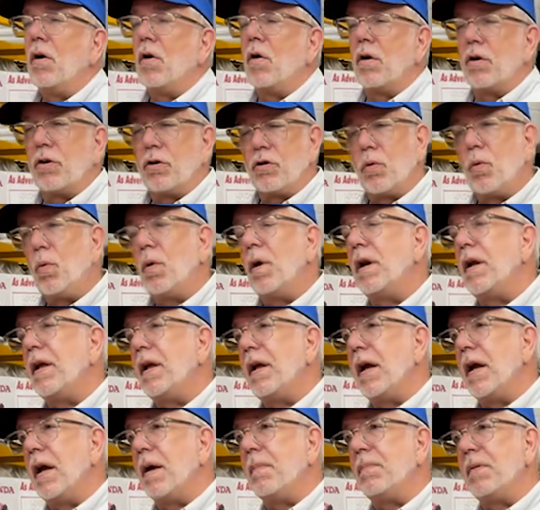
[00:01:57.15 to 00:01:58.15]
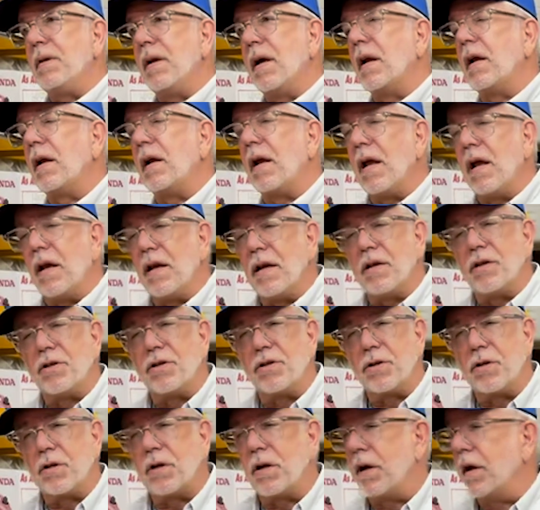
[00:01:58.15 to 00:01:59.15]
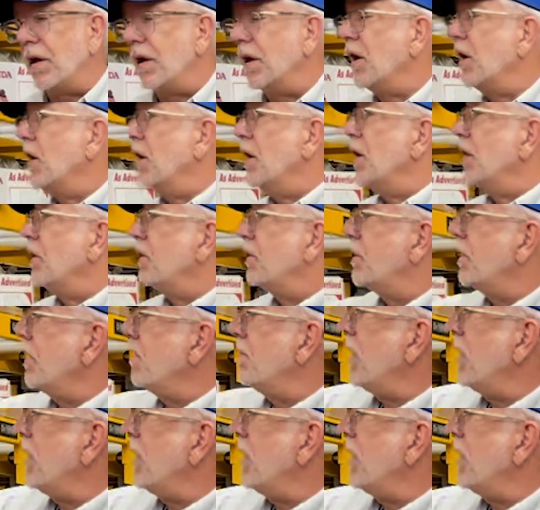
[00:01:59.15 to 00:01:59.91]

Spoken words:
or 20 amp dedicated circuit. So you